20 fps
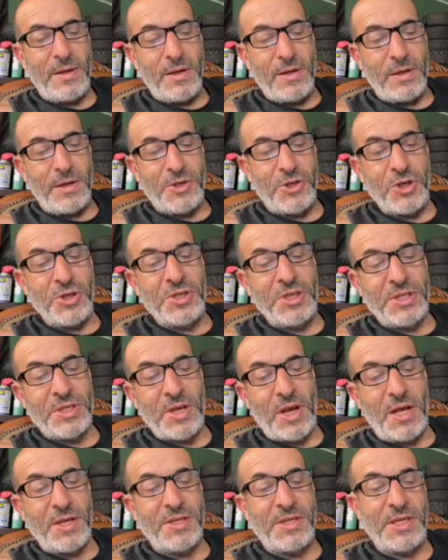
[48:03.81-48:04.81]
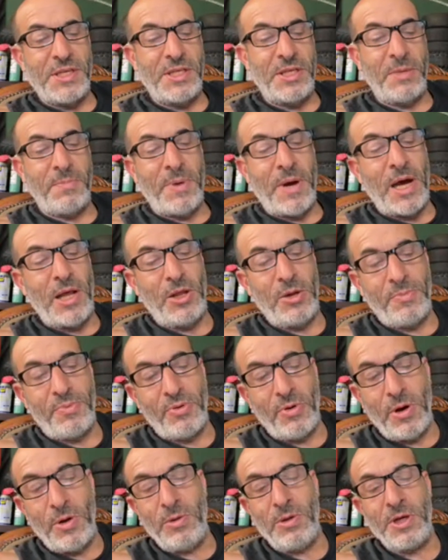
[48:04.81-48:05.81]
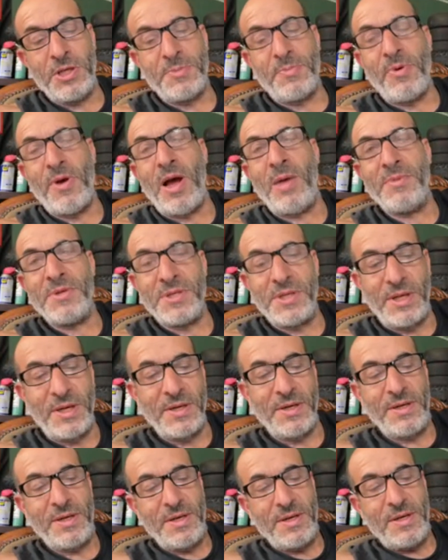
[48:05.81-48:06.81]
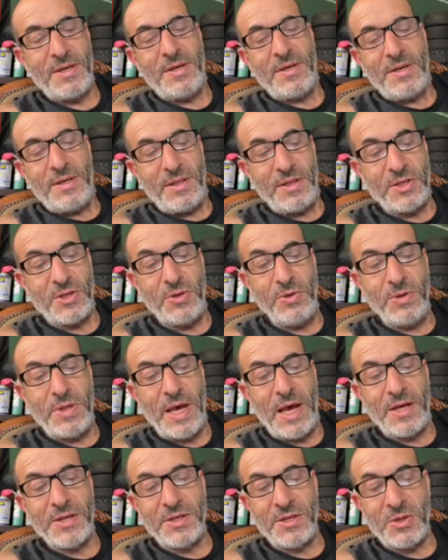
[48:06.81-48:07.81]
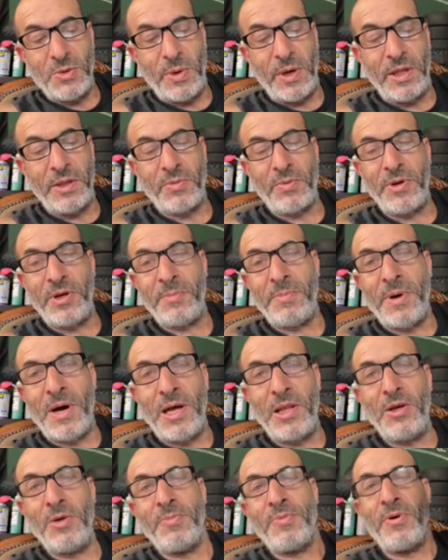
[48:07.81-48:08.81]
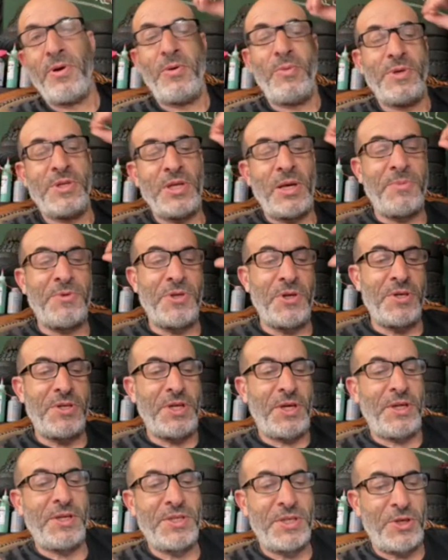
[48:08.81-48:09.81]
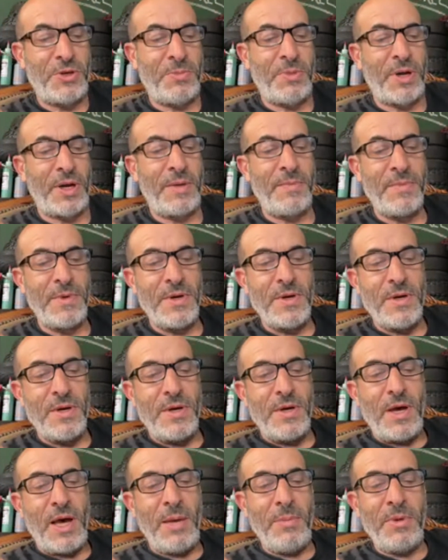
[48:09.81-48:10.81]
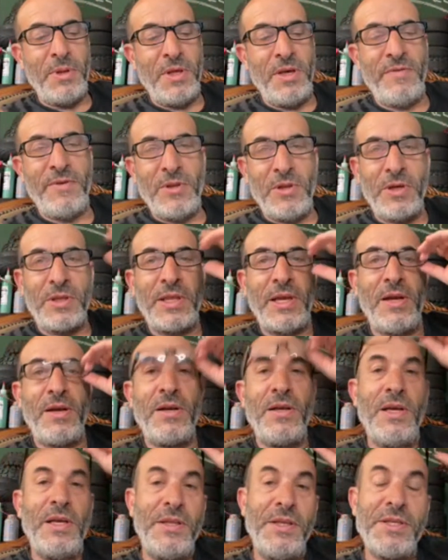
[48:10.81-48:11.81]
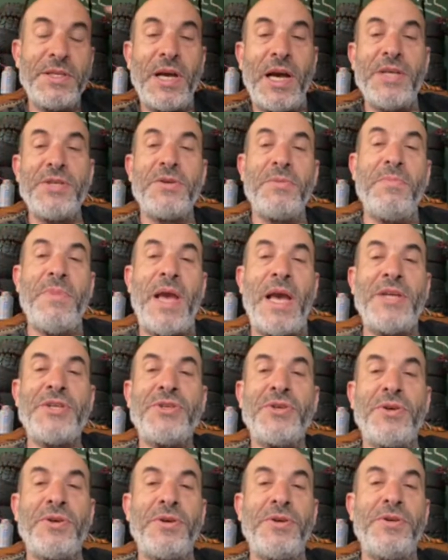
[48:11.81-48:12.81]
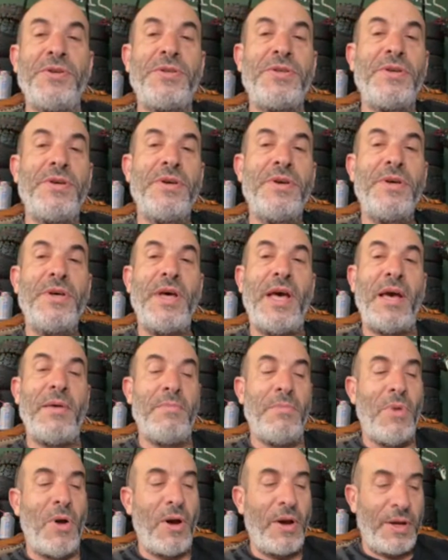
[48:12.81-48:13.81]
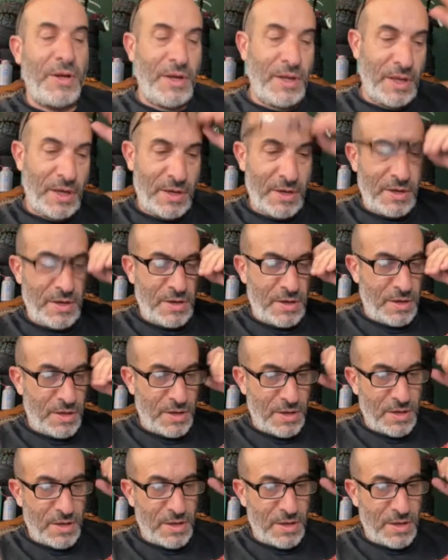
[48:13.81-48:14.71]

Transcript: The Jersey Style says the Apollo Pro looks promising. The 2023 Apollo Pro. What's up, Jersey? Good to see you, buddy. I believe it. Look, these guys are masters at marketing.